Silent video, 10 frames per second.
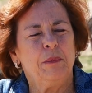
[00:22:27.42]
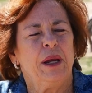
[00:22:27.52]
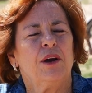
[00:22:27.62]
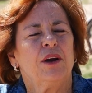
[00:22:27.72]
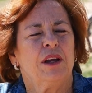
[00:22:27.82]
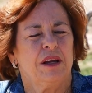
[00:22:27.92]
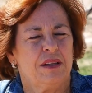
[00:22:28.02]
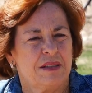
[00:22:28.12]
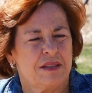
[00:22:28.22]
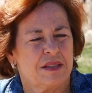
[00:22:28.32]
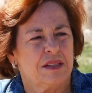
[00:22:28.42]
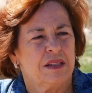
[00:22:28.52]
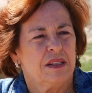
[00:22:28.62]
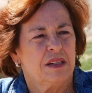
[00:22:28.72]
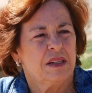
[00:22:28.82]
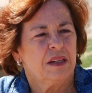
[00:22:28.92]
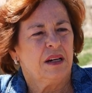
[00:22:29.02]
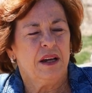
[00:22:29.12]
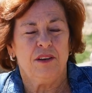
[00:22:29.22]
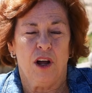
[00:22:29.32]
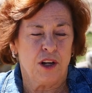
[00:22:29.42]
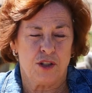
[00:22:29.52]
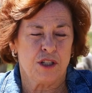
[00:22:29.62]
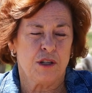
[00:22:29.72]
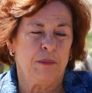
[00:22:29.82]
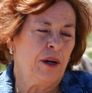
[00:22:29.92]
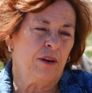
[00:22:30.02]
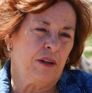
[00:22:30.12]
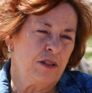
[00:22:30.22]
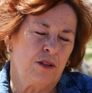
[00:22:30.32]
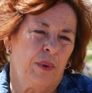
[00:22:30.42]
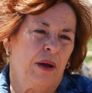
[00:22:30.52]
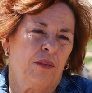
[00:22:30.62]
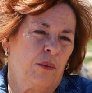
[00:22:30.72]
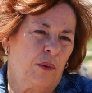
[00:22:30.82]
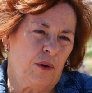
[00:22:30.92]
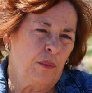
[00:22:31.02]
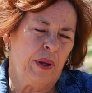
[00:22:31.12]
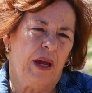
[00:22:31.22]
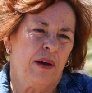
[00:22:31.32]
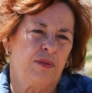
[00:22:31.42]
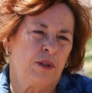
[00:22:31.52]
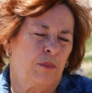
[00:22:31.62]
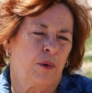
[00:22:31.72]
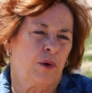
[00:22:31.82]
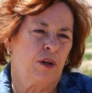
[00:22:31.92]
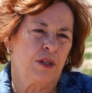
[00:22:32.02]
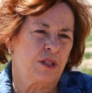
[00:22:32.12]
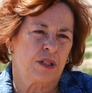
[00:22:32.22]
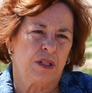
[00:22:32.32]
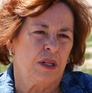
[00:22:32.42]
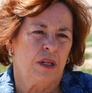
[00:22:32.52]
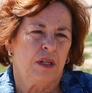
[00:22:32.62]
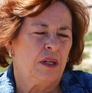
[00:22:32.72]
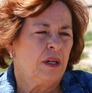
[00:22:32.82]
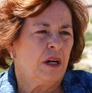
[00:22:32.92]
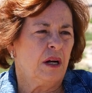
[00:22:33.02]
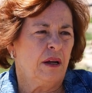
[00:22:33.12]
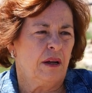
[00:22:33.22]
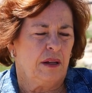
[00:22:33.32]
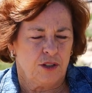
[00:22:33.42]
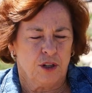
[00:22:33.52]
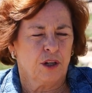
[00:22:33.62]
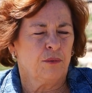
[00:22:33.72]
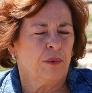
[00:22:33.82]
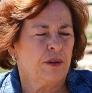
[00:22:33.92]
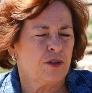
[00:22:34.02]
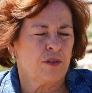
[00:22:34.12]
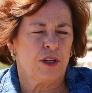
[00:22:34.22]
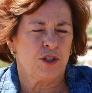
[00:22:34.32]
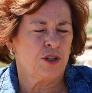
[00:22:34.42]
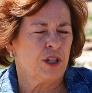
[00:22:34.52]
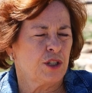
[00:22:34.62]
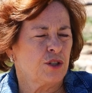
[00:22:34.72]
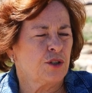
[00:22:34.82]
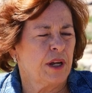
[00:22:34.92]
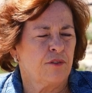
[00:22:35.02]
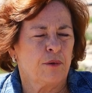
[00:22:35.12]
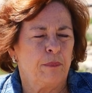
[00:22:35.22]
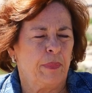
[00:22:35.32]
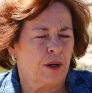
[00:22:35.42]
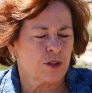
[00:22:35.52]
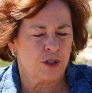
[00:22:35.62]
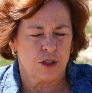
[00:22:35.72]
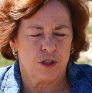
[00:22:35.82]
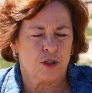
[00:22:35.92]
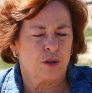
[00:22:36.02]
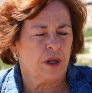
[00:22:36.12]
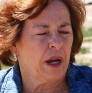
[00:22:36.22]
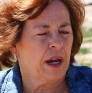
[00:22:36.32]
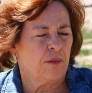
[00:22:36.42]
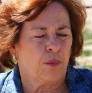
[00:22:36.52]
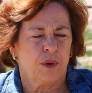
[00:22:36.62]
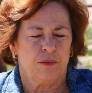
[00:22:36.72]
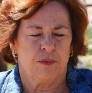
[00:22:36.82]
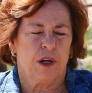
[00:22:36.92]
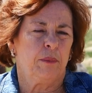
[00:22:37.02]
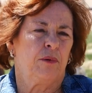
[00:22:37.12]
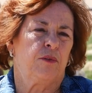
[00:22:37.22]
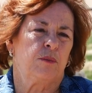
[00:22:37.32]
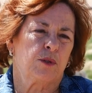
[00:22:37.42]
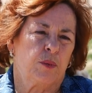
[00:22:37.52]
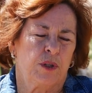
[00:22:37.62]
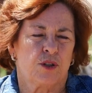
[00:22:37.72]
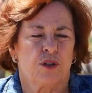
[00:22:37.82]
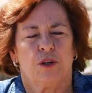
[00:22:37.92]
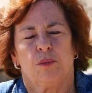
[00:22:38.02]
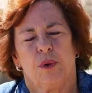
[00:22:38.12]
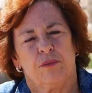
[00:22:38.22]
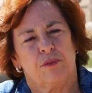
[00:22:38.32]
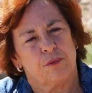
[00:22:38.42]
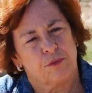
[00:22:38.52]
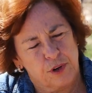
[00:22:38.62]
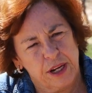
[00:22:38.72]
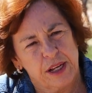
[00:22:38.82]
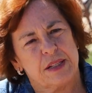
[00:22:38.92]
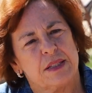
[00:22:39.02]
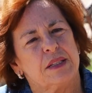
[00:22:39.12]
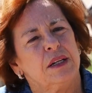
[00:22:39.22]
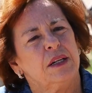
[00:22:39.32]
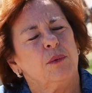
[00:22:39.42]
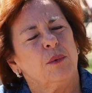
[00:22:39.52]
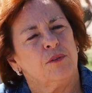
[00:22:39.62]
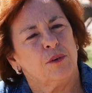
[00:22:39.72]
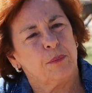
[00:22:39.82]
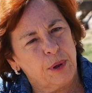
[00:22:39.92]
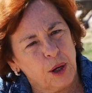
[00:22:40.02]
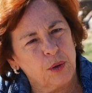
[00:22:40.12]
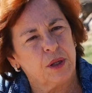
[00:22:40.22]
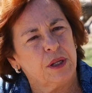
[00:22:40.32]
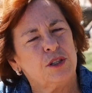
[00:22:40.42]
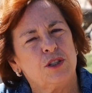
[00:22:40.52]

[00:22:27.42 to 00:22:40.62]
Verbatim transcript: Americans, and not just Americans around the world, we have supporters uh, took a reservation yesterday from Belgians. I have one coming from Switzerland, one from France, wow. one from Poland.